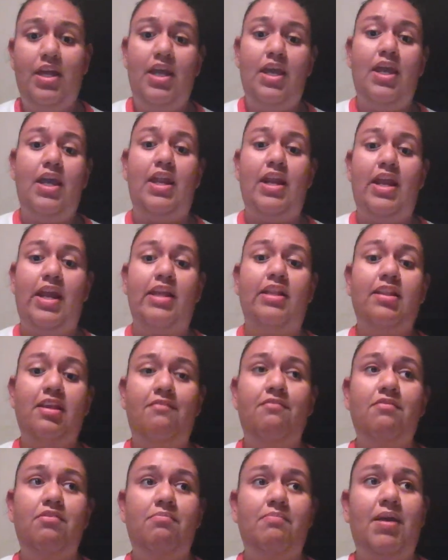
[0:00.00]
And I
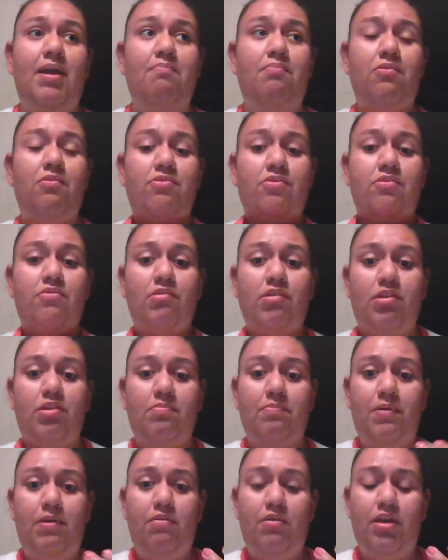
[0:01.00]
think with my personal
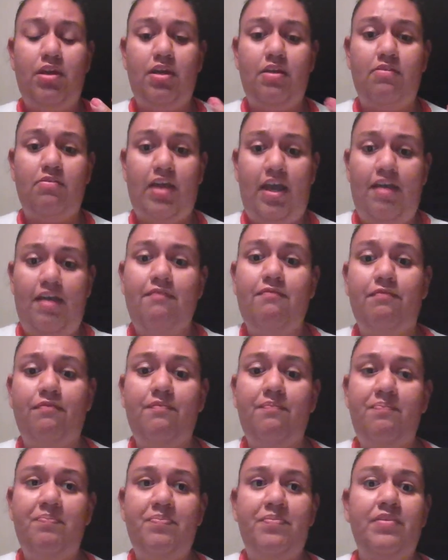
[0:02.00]
experience, I've
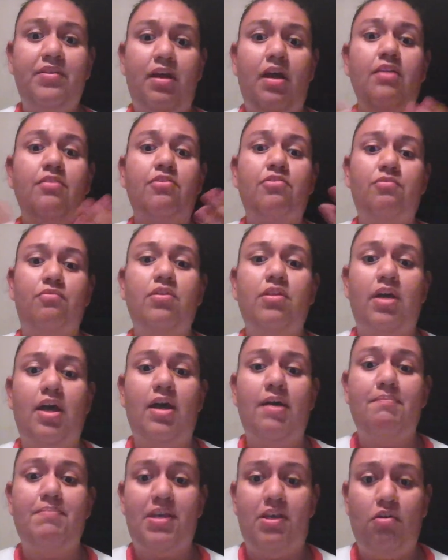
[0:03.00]
gone through a
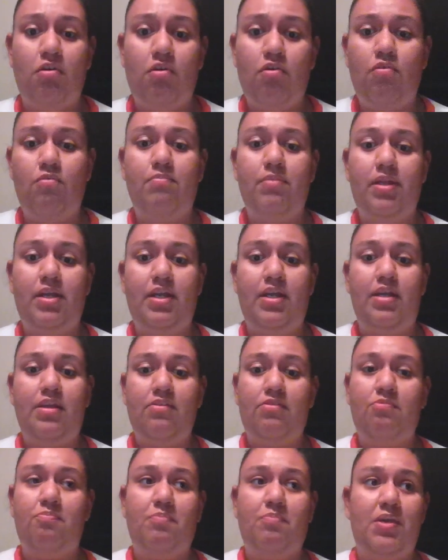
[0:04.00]
lot, being
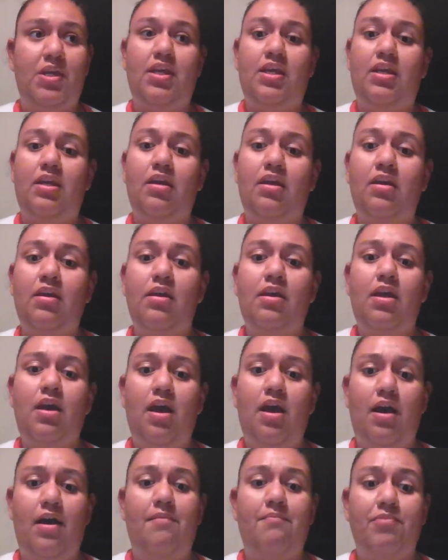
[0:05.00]
homeless, being
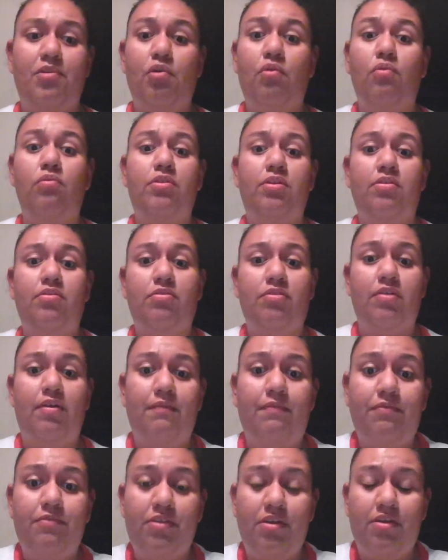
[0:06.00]
the oldest
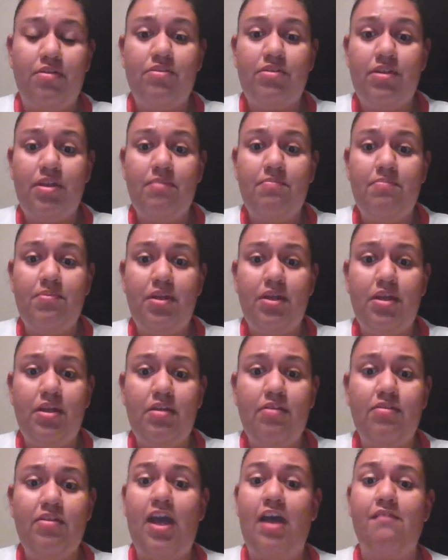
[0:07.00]
of six
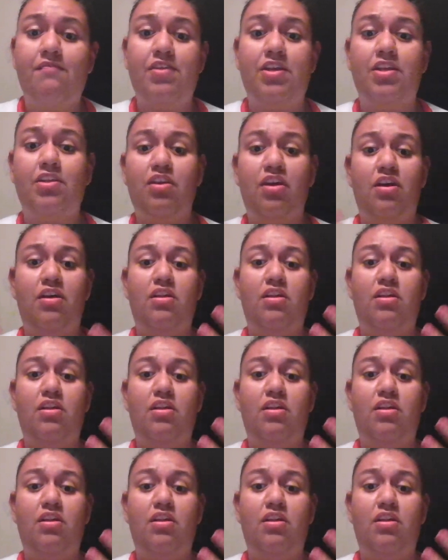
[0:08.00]
siblings, having